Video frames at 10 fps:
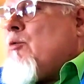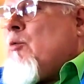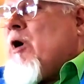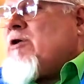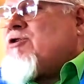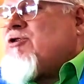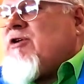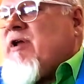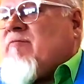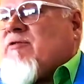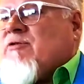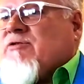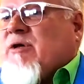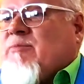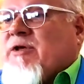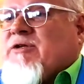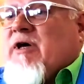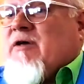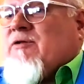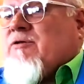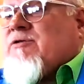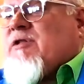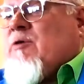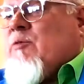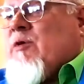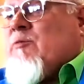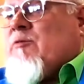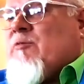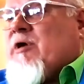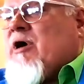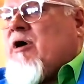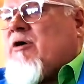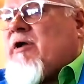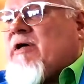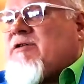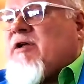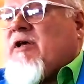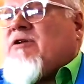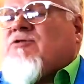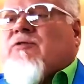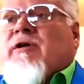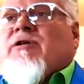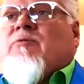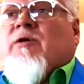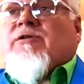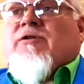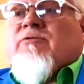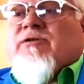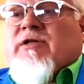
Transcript: "One should never do something to others that one would regard as an injury to one's own